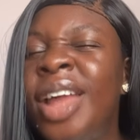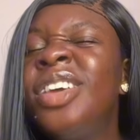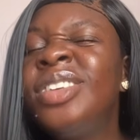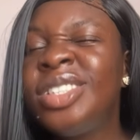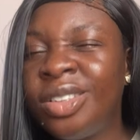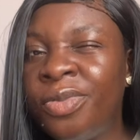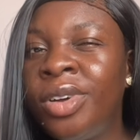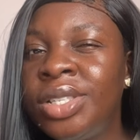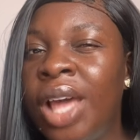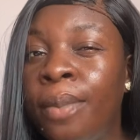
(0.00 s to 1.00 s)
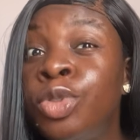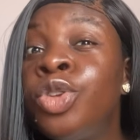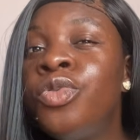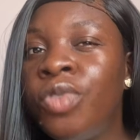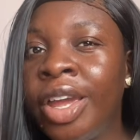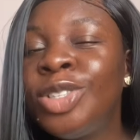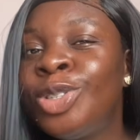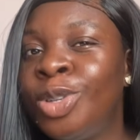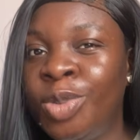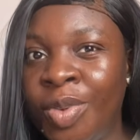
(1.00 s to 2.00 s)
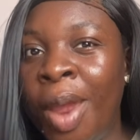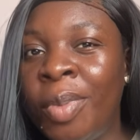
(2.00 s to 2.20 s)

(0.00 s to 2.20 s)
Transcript: And if this is the first time, don't forget to subscribe.